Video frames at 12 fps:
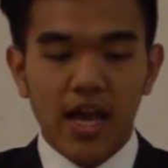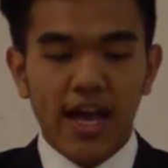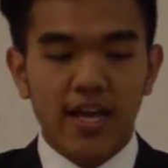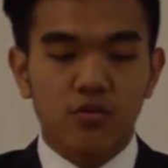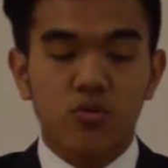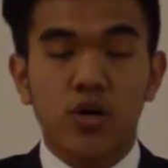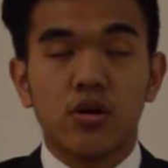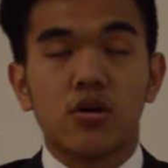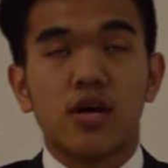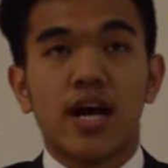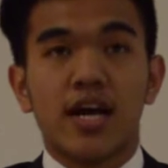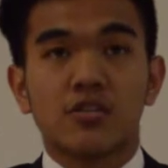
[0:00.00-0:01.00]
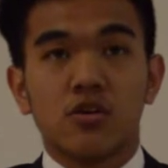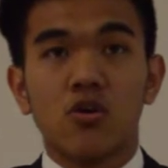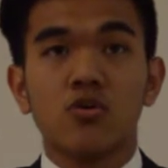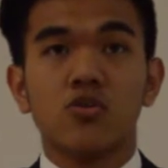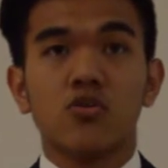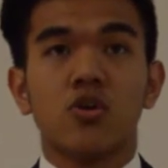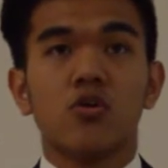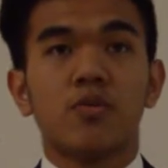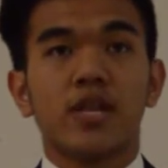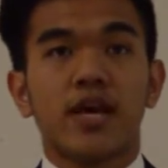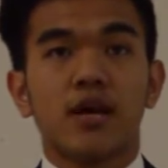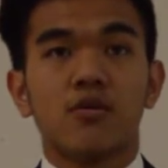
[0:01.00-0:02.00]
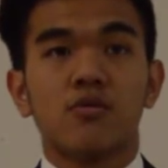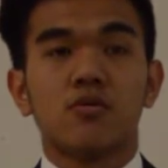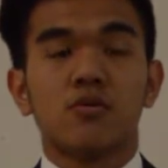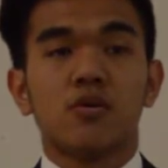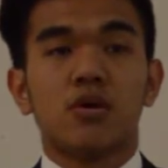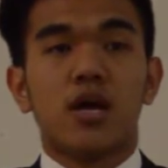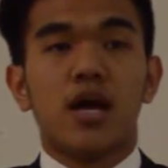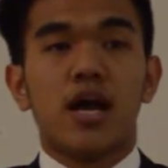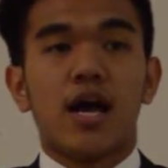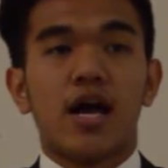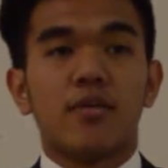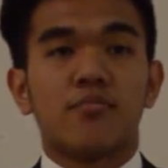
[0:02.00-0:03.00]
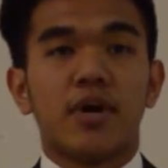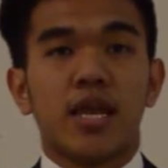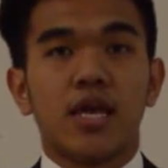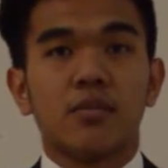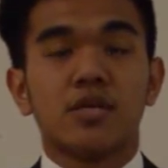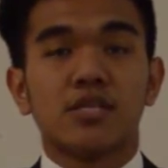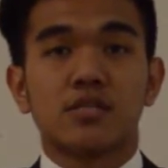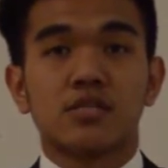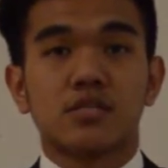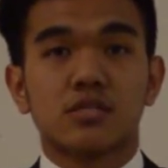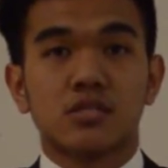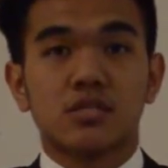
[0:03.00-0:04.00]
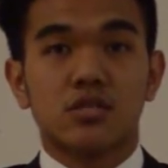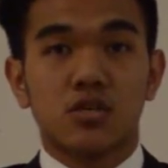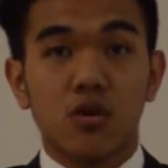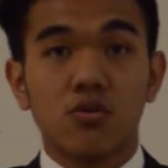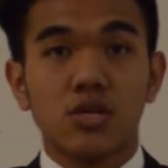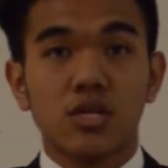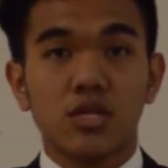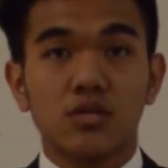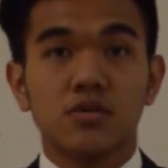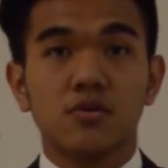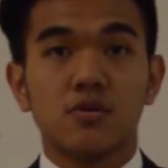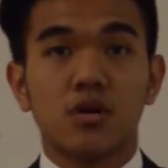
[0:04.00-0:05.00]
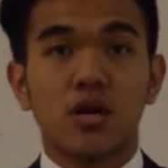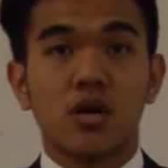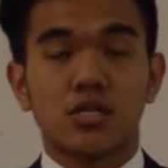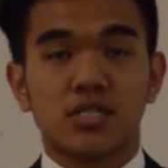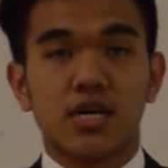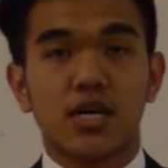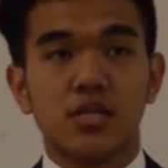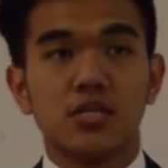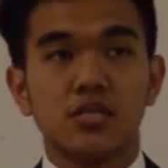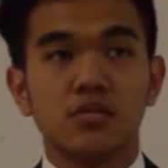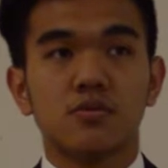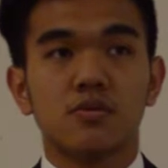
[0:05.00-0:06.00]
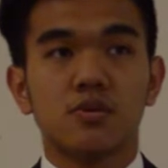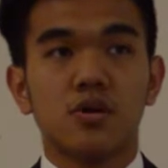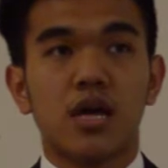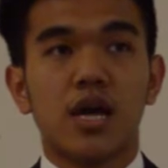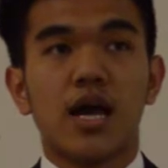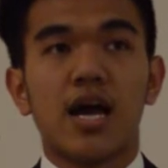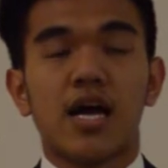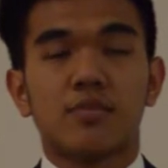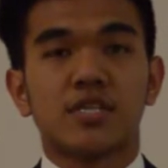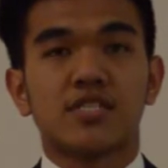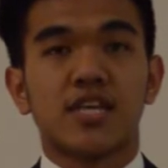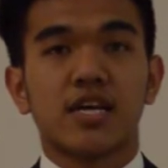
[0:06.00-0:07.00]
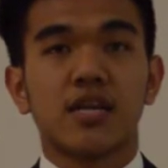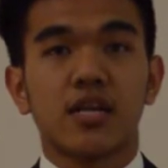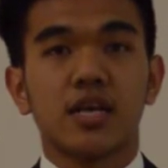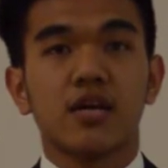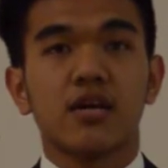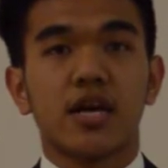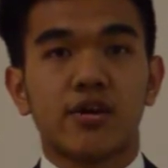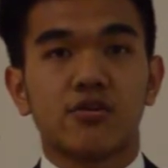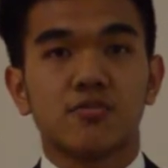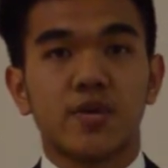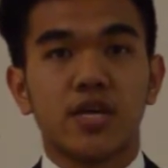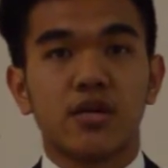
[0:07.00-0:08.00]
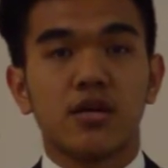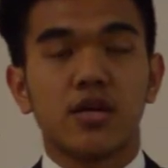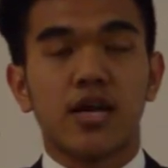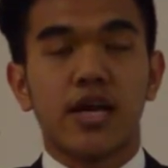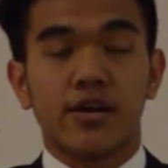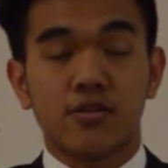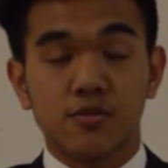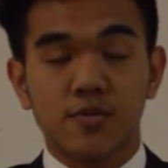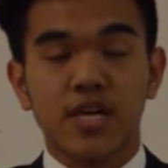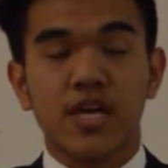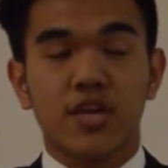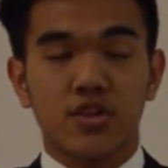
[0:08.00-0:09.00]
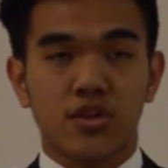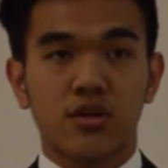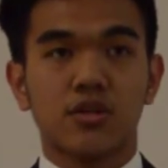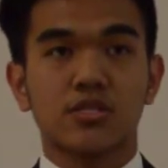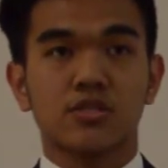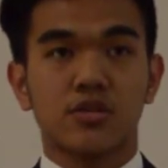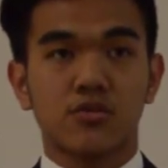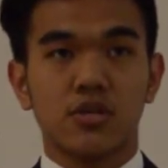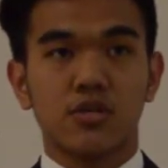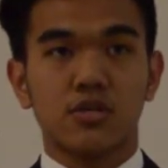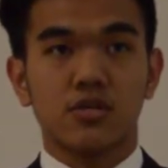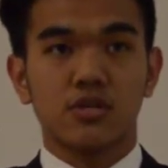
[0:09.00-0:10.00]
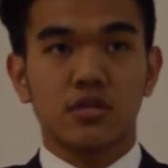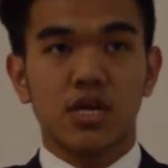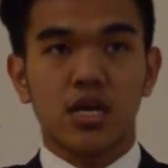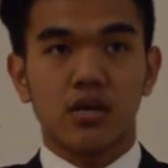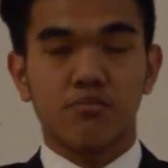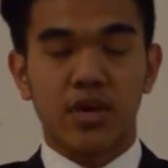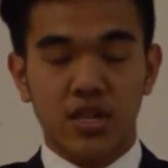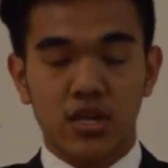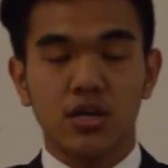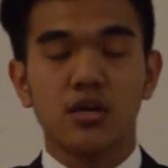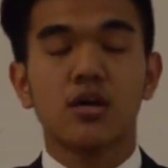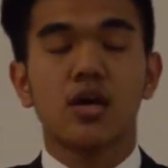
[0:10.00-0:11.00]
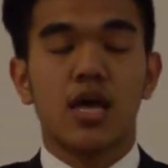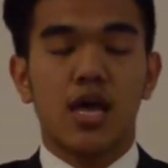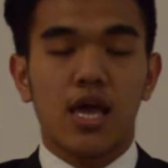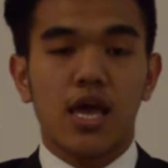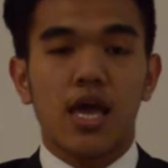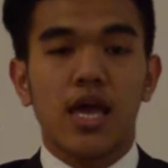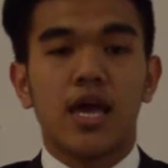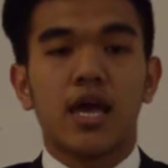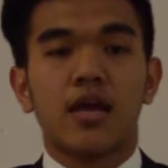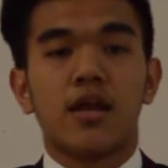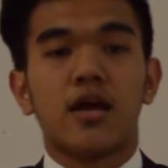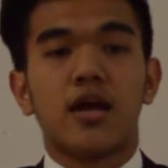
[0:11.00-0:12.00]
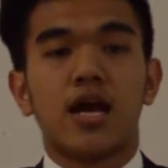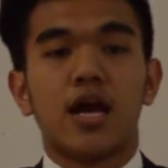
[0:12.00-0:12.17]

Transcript: as well, as all you know me now, my name is Tony Luu or Thanh Luu. I'm a second year aerospace, aerospace engineering student major and